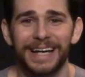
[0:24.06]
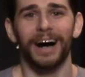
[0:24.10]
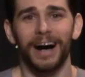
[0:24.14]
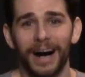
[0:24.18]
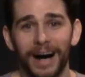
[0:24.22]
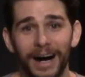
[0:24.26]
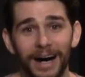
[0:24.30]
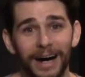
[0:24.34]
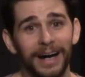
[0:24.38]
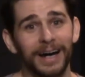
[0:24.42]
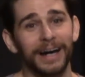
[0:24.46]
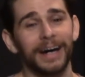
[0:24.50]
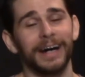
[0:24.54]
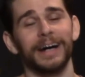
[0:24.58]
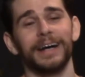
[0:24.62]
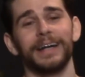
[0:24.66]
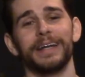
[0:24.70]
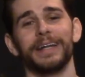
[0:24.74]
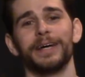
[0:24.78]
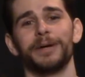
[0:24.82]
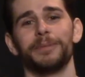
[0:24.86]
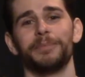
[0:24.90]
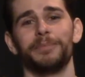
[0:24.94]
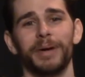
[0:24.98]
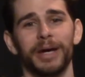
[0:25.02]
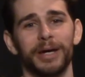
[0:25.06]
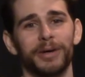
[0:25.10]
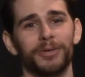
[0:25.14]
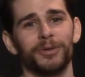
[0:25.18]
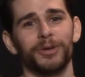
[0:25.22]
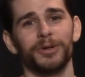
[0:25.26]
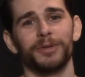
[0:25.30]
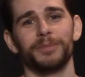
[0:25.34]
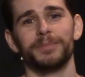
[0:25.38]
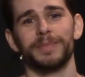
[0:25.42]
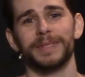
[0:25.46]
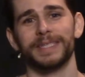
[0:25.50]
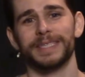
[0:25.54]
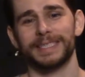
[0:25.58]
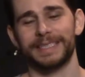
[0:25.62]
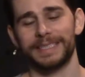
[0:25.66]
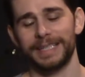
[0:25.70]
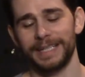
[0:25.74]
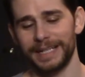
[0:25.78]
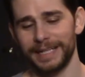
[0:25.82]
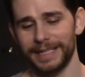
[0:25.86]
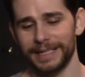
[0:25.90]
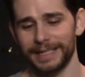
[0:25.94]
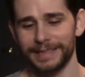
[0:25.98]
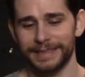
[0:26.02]
odd bedroom
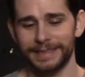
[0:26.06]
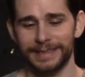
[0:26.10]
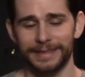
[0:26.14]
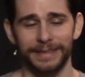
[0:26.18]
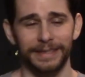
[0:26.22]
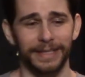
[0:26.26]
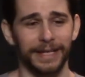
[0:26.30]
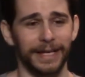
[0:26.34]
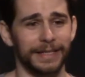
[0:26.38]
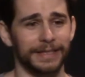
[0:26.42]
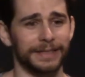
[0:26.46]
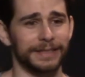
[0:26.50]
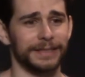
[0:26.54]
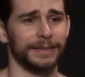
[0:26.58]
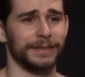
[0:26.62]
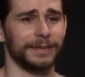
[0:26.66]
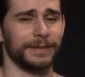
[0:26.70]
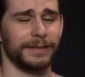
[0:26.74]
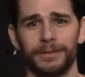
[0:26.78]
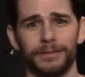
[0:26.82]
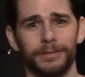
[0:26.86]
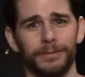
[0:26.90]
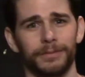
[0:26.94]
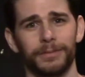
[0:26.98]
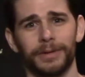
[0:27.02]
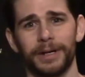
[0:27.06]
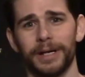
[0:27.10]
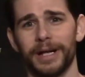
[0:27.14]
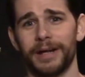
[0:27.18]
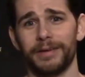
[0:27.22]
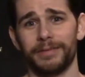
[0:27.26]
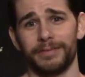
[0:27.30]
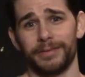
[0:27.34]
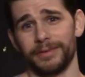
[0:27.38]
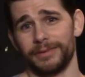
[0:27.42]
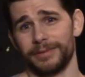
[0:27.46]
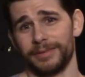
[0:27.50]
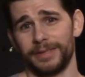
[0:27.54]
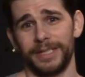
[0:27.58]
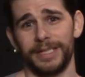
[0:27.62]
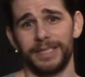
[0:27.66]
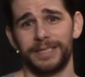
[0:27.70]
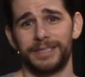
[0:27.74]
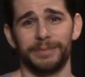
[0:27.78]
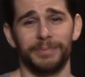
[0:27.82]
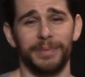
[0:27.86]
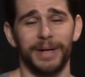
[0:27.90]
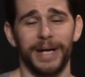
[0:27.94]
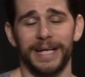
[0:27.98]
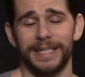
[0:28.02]
mistakes that whatever lead
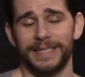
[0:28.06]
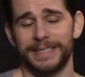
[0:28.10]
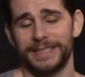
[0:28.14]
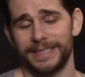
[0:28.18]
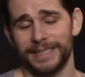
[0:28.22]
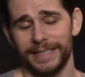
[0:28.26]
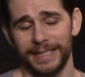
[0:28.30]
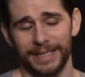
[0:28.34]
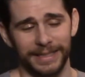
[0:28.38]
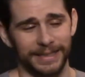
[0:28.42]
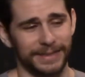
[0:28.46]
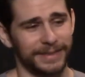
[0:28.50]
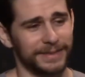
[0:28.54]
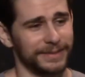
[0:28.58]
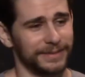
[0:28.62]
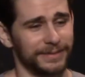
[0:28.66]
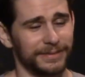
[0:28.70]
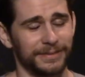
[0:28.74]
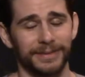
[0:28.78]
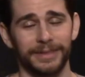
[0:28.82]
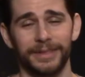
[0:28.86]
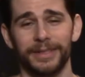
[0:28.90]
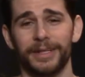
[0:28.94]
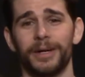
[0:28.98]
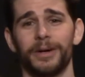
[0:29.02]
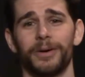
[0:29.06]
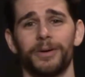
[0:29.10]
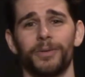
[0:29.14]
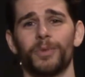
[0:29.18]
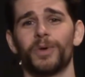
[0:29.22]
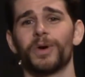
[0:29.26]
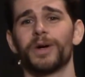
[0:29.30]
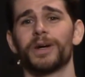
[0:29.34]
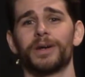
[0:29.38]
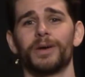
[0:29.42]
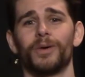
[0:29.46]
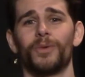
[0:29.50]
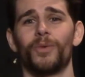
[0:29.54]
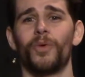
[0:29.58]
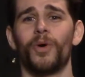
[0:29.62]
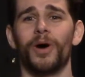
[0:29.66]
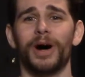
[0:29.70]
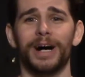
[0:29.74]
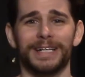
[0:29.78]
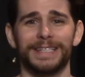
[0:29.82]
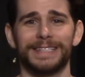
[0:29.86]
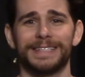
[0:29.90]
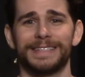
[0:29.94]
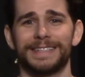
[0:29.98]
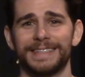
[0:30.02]
to bad sex. You know, we're gonna
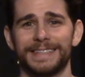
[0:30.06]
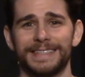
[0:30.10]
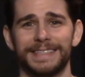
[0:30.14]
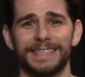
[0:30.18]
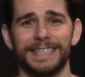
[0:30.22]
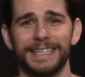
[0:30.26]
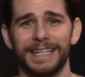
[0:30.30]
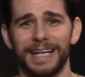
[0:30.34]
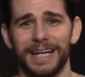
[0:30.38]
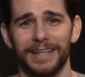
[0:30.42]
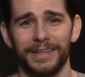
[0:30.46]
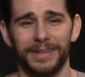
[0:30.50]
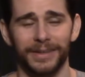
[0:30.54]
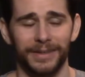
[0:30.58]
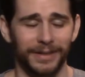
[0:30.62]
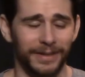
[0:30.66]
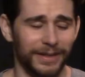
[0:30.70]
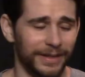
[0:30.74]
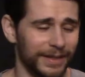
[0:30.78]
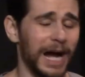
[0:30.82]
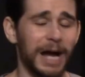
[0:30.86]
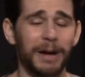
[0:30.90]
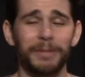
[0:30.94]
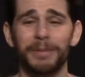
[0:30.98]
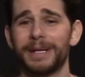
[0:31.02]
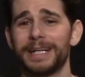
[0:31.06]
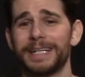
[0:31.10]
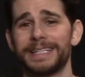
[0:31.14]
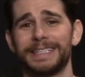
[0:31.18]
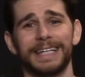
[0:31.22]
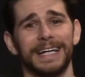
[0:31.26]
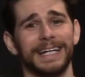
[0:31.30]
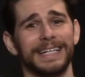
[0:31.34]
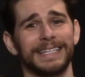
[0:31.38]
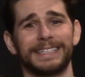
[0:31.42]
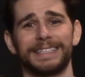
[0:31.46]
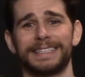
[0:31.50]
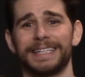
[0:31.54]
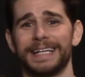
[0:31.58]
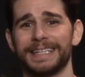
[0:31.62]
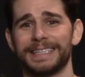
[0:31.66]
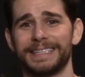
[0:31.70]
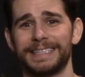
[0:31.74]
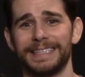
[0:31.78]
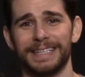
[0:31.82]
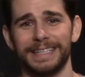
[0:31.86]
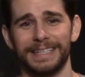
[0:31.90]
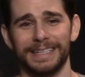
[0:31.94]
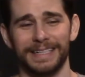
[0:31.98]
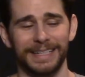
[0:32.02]
watch this together. I'm gonna dissect
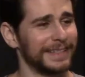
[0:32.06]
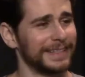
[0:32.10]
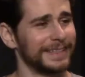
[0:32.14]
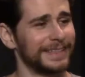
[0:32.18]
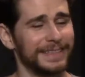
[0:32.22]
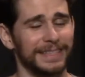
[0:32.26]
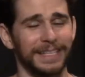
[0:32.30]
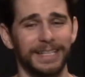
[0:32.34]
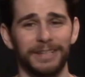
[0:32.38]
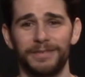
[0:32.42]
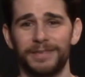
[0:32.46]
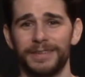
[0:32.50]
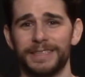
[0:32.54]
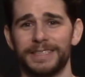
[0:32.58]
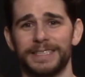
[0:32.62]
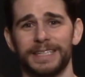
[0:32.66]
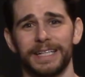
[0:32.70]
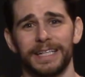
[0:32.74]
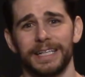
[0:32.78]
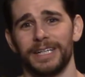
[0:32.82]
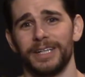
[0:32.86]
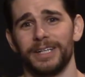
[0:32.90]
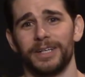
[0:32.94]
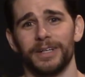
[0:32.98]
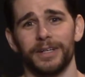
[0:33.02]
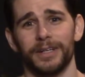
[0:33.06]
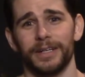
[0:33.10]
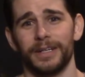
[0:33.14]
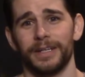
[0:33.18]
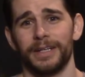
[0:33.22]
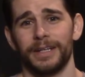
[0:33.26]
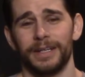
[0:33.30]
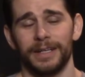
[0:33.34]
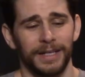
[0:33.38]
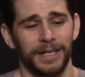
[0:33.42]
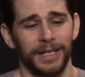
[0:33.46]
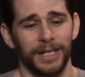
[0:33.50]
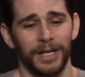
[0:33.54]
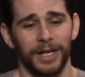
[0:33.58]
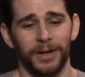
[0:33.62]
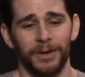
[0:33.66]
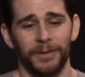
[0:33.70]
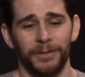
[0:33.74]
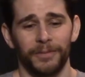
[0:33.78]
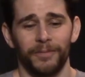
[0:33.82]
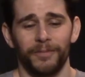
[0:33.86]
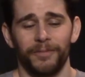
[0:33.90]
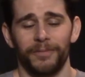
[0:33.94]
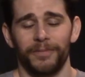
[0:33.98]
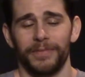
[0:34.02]
it, see if it's any good. You
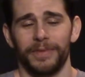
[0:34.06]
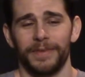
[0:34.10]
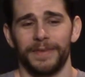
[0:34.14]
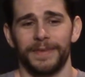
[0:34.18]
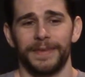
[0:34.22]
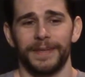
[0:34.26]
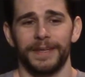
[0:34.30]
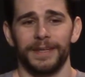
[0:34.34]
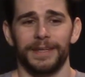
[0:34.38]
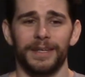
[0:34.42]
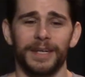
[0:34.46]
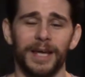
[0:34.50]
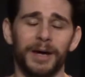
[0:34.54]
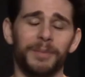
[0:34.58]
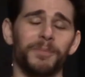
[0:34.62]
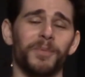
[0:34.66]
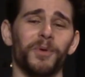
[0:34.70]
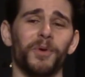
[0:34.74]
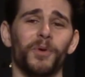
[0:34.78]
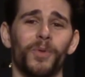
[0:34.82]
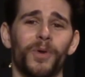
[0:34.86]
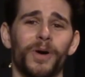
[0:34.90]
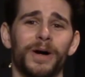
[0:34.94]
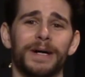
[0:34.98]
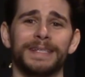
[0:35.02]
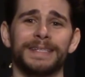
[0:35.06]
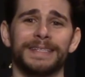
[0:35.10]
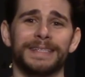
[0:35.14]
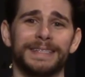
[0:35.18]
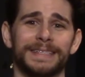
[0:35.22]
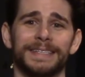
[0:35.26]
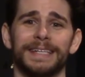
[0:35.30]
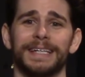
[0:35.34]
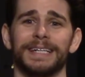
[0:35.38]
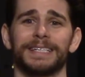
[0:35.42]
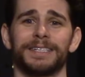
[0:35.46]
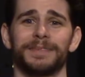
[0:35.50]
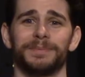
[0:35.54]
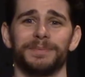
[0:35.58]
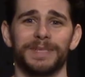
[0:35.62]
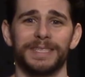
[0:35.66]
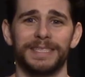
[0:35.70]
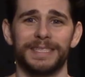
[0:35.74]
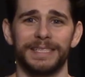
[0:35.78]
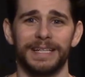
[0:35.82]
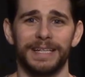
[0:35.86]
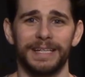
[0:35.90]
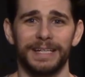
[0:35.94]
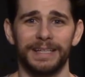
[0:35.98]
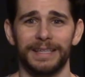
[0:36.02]
know, the number one sex
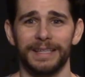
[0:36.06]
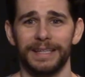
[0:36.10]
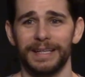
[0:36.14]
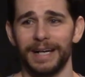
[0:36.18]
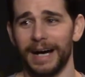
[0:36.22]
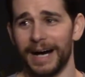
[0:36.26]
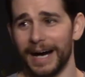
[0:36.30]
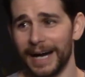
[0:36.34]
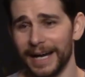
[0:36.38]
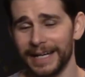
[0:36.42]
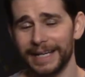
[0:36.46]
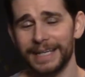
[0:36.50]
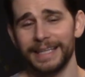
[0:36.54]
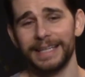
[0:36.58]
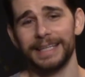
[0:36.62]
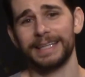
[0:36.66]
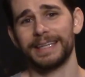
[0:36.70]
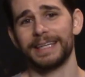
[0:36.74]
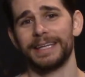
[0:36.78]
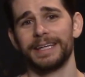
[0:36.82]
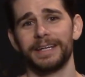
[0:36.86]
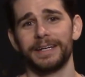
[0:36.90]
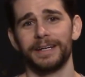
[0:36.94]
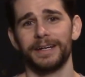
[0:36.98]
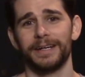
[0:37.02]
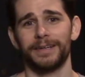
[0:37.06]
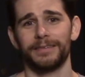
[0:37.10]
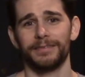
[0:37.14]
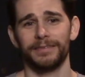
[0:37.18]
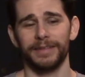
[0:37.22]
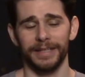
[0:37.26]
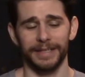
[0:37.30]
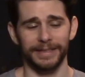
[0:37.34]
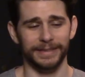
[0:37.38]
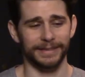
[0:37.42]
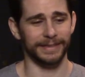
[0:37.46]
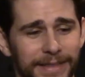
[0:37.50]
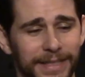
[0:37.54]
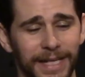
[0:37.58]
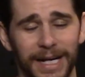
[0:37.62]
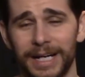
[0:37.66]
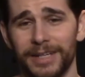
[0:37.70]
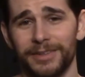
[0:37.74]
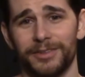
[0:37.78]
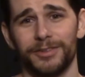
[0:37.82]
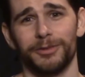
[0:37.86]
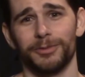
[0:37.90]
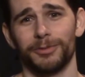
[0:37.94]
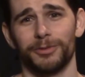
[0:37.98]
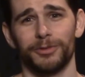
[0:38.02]
mistake that I can think of is not
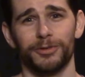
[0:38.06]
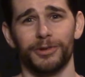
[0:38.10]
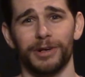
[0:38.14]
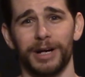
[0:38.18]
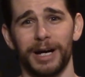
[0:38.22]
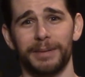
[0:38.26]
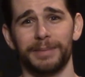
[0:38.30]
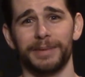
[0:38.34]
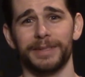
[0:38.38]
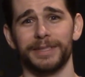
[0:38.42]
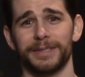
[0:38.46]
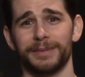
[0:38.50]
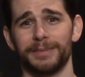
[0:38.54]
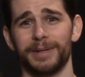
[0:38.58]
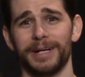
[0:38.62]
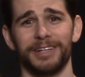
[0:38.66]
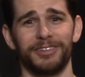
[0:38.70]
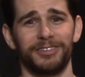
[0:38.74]
subscribing to my